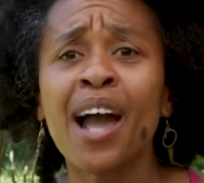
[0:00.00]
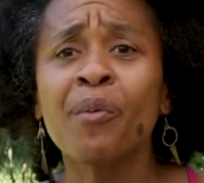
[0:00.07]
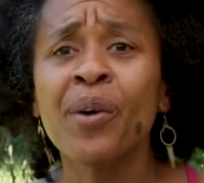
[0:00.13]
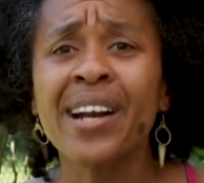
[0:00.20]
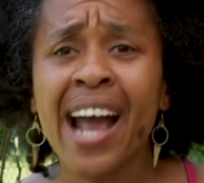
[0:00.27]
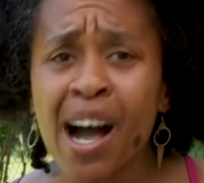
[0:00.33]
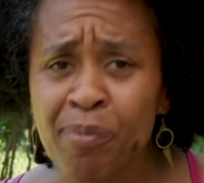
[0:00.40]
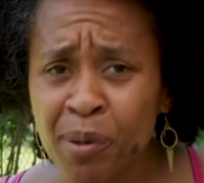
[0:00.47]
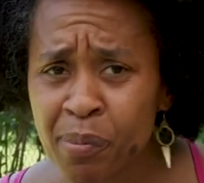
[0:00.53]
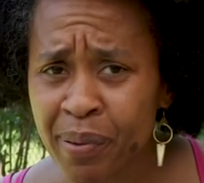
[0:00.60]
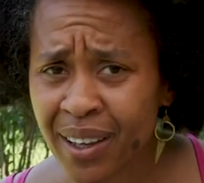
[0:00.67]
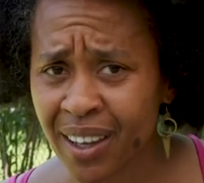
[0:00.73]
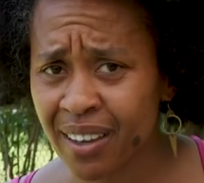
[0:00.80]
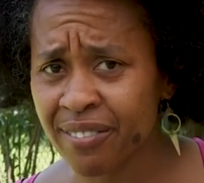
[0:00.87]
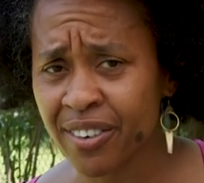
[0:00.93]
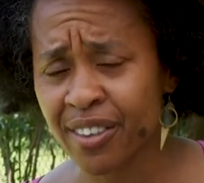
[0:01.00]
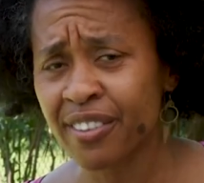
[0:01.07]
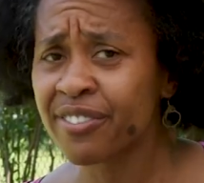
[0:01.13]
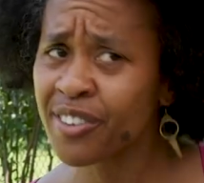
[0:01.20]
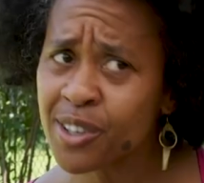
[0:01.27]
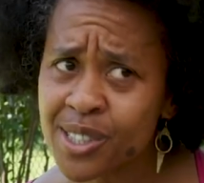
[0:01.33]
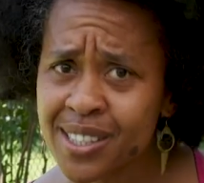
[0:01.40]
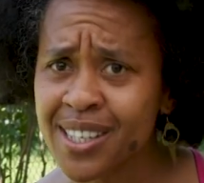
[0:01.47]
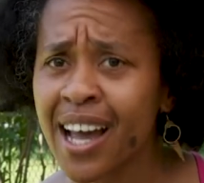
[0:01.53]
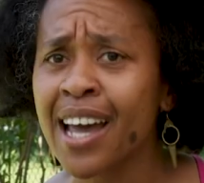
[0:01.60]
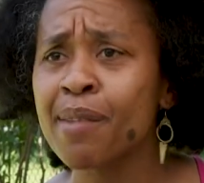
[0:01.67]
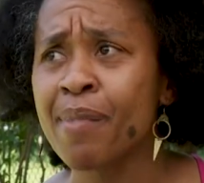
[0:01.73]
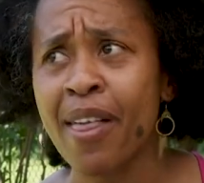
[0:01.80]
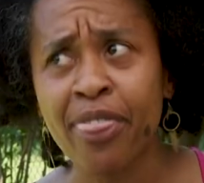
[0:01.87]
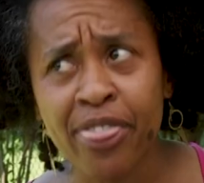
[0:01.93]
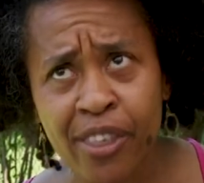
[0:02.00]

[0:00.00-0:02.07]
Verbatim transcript: I went apple picking for the first time at